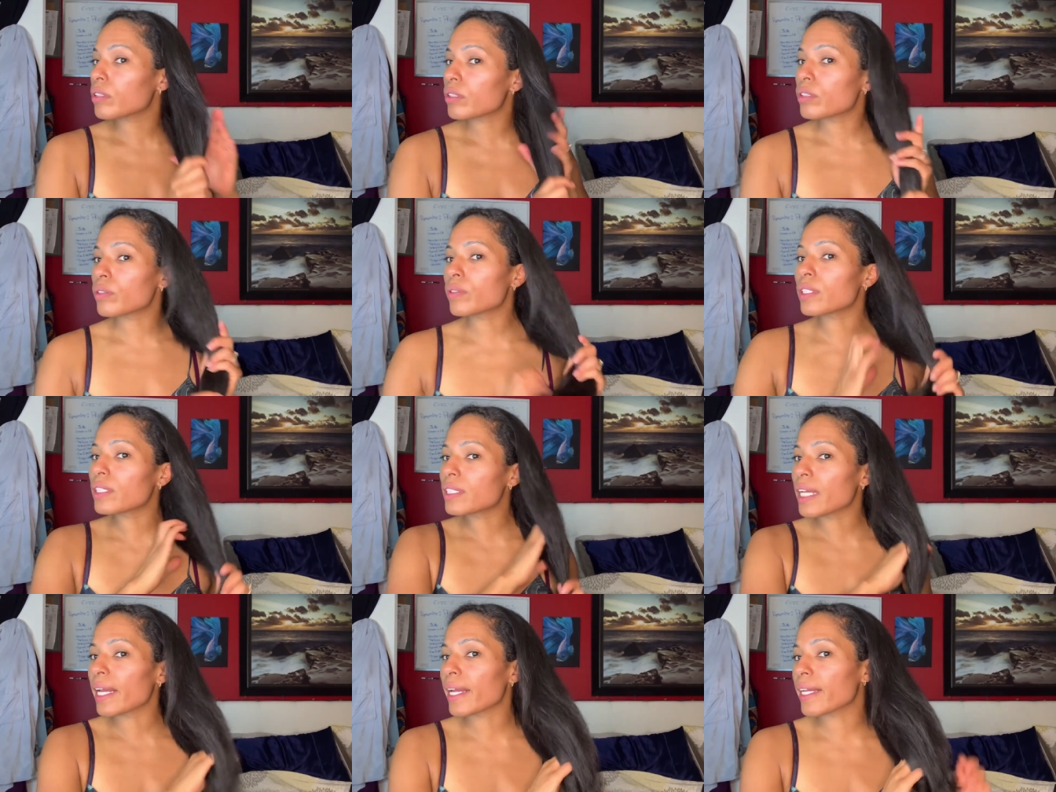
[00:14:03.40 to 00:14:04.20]
you could
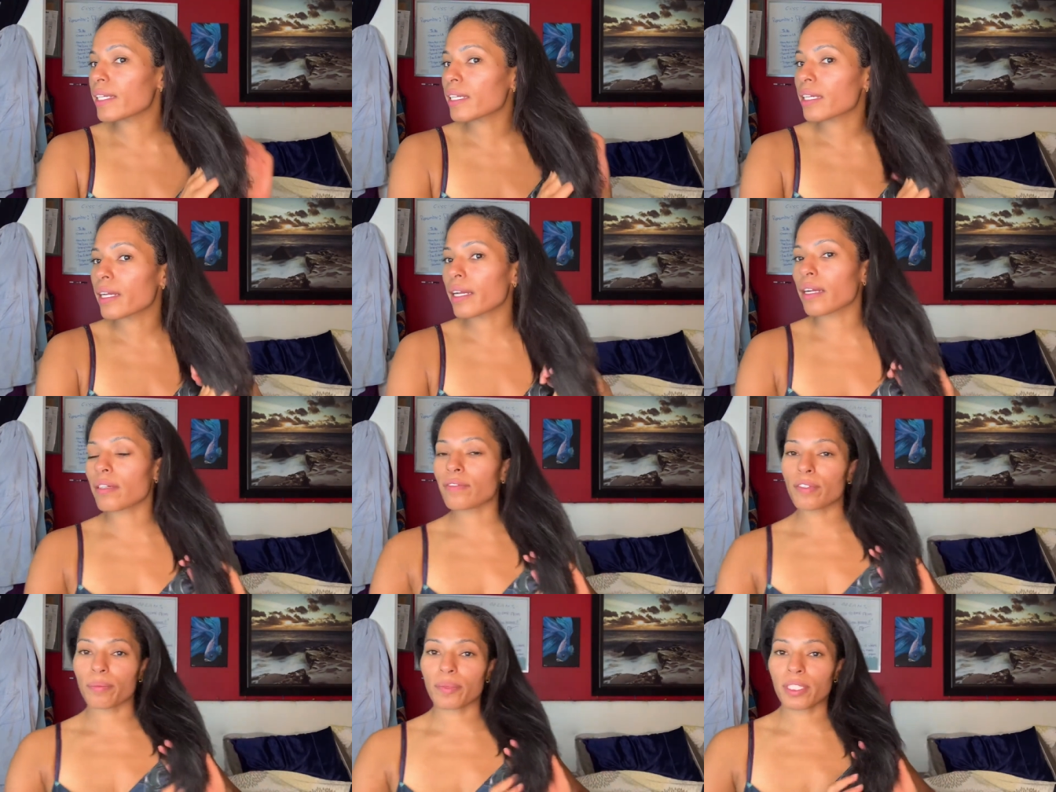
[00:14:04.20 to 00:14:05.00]
take hair
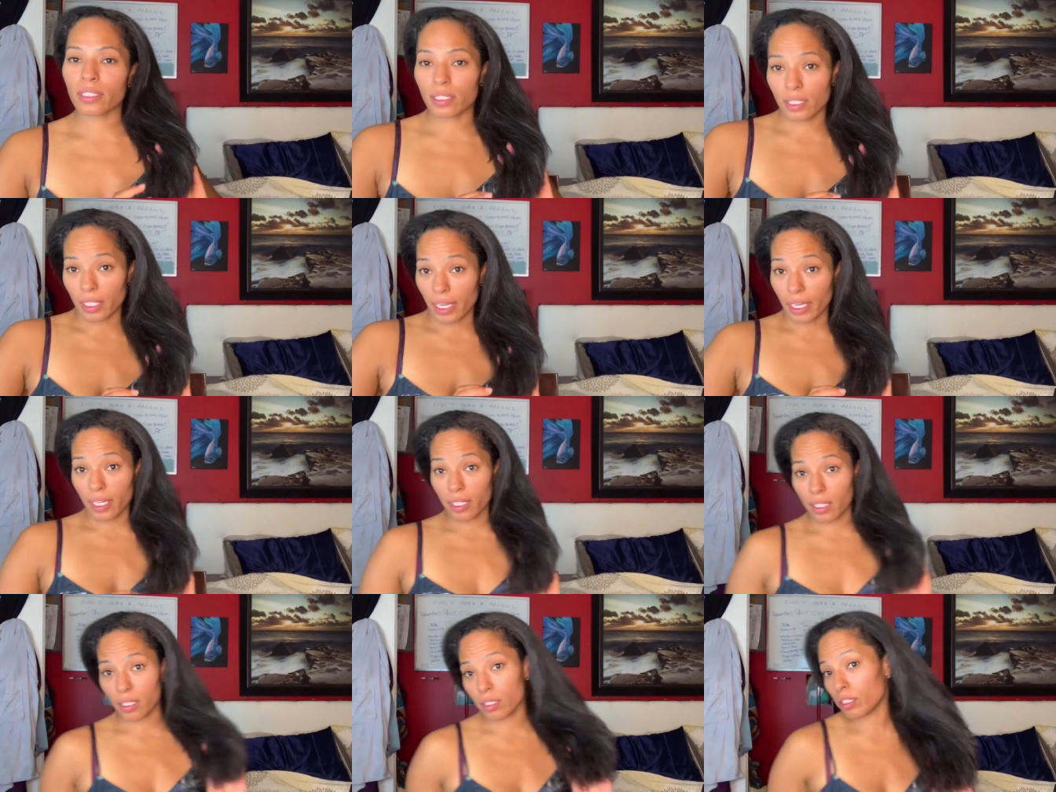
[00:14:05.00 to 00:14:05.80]
from this
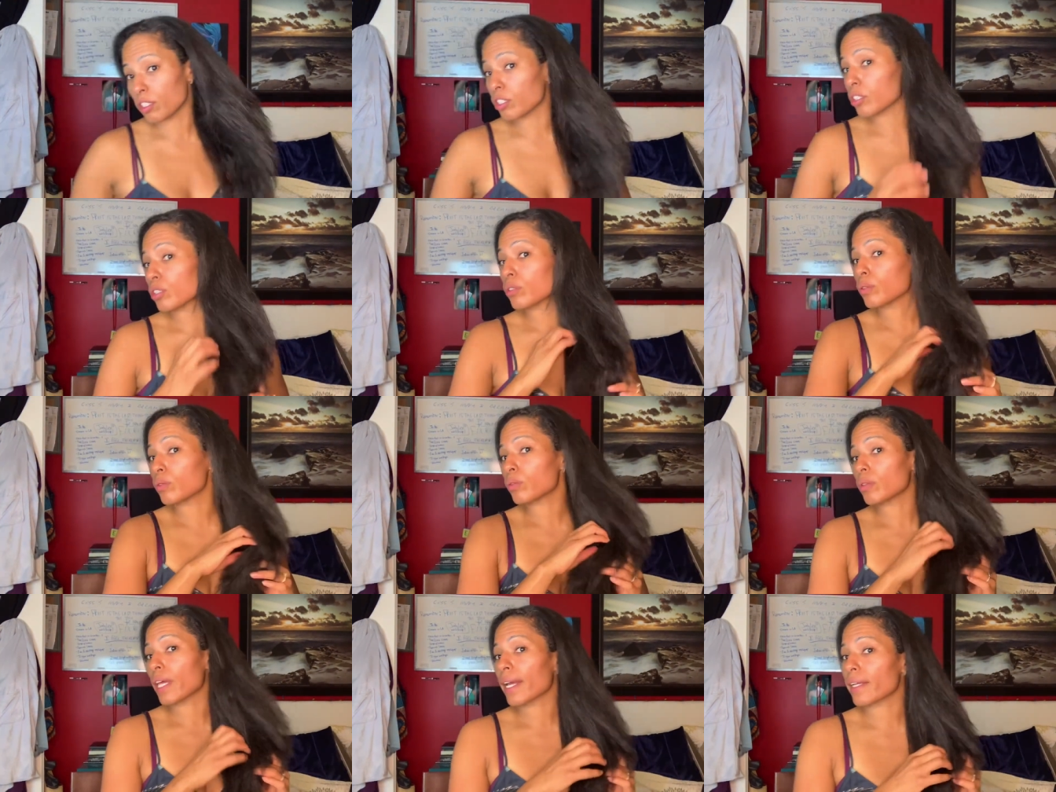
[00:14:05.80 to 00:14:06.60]
state and do
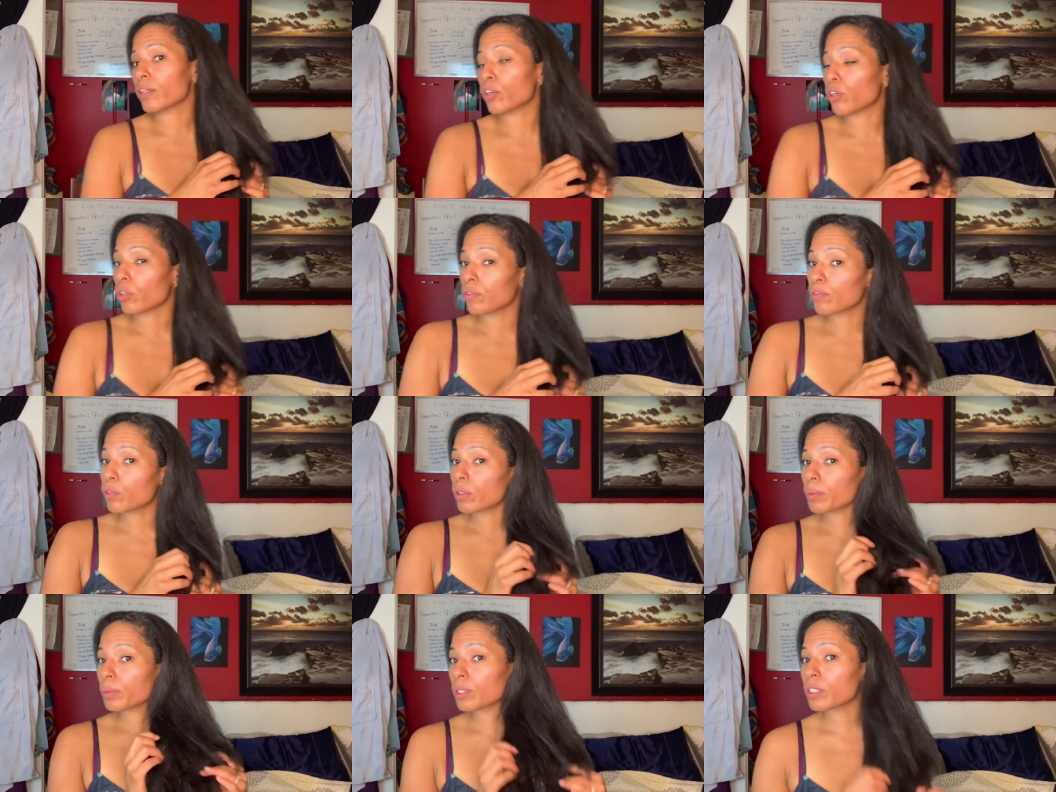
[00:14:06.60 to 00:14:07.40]
like curl
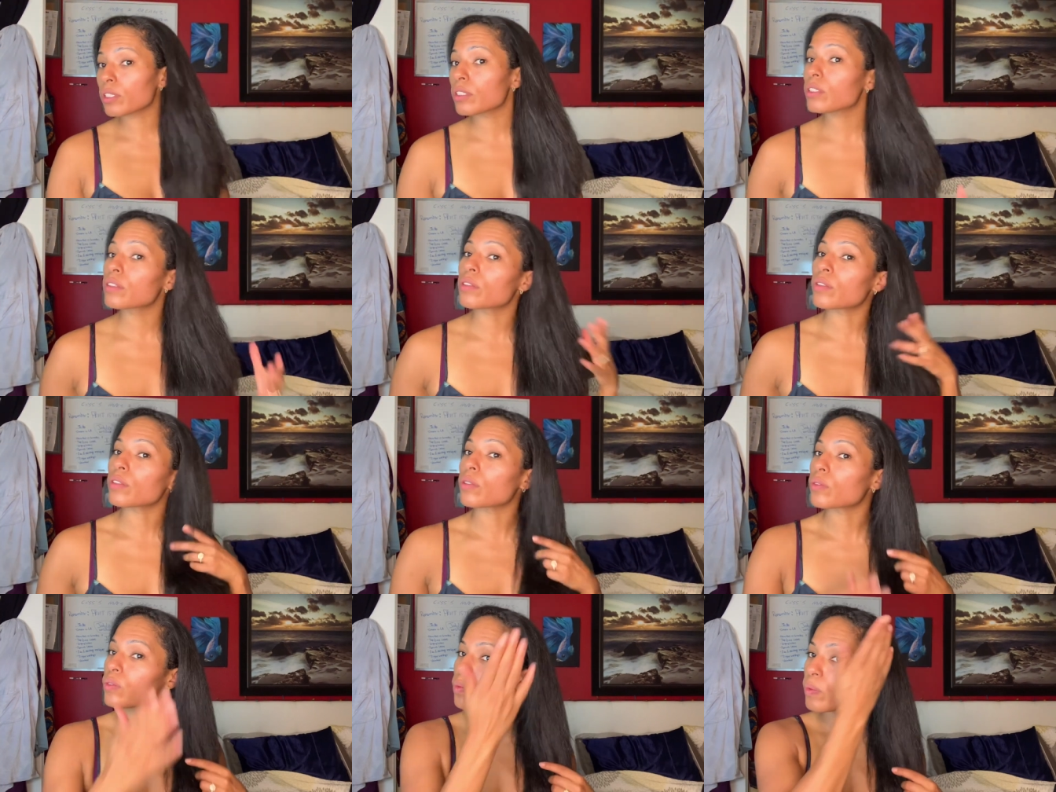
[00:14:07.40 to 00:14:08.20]
formers or
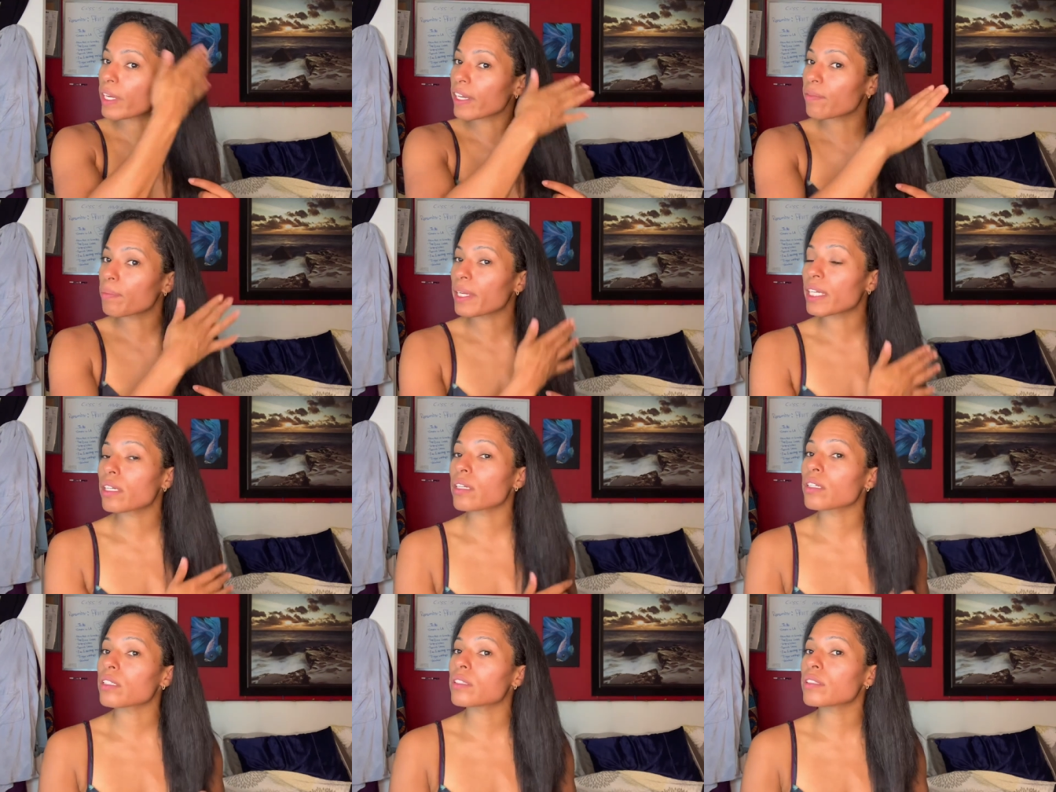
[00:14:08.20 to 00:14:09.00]
those wave
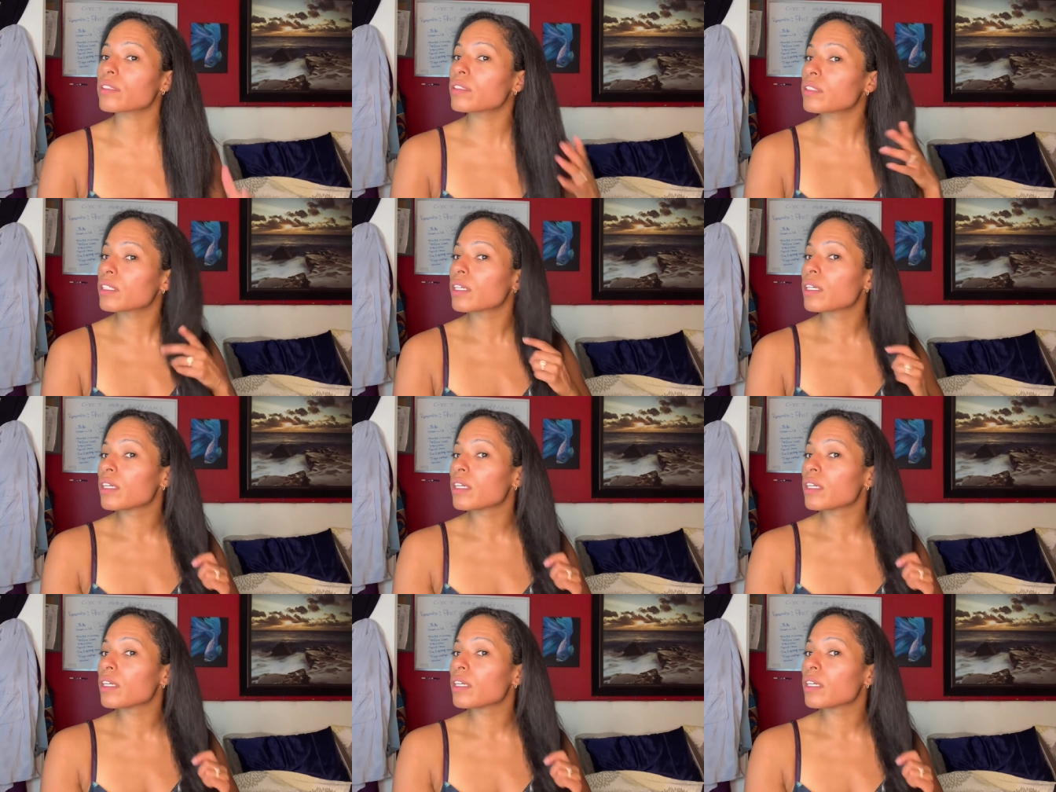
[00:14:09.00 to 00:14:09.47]
makers.